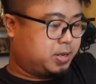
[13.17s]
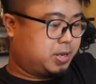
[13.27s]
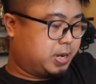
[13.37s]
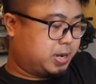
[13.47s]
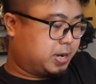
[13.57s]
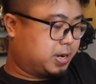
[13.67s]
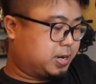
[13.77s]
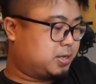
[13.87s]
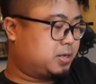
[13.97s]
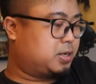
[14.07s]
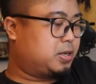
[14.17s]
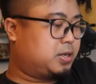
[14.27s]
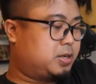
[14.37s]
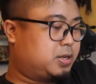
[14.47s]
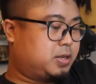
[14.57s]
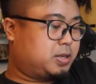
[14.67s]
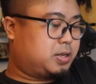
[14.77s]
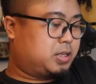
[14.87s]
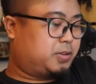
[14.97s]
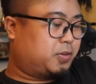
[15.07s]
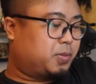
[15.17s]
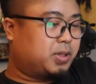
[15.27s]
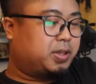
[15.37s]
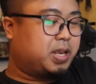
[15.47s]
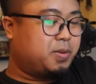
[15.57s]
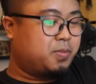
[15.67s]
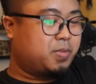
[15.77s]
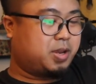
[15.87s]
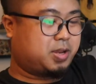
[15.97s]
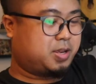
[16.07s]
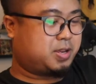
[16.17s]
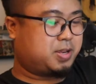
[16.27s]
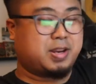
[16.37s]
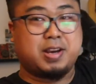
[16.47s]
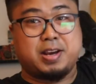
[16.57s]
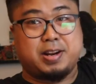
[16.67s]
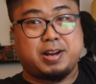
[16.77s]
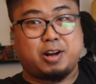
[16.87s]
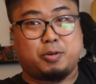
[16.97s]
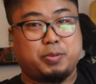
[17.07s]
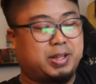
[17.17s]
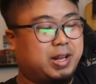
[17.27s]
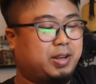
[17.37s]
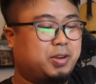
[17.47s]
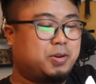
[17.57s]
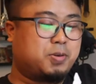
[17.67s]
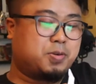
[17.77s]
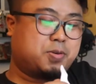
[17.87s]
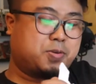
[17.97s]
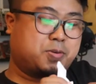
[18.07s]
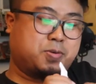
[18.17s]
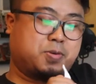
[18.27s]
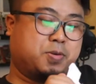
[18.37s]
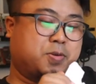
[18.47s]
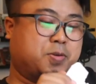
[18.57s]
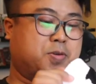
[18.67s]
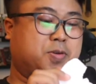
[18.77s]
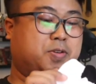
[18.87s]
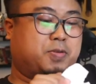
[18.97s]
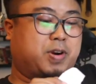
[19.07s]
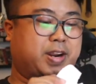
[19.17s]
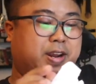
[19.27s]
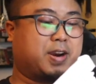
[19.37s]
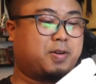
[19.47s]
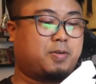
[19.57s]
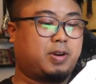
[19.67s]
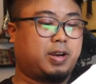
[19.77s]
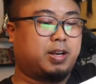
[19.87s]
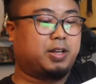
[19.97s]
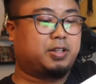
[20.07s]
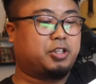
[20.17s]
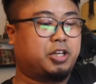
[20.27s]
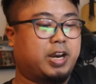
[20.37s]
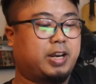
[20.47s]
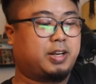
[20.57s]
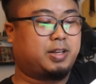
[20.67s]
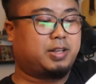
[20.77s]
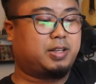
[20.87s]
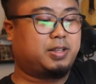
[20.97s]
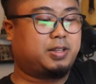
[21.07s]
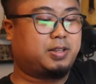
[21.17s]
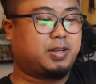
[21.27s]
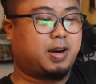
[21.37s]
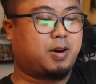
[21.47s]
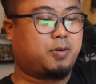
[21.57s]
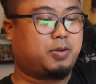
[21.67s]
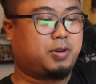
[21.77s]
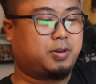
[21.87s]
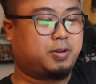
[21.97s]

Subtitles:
Yeah, it's from the team that I will be telling you right now, and check this out.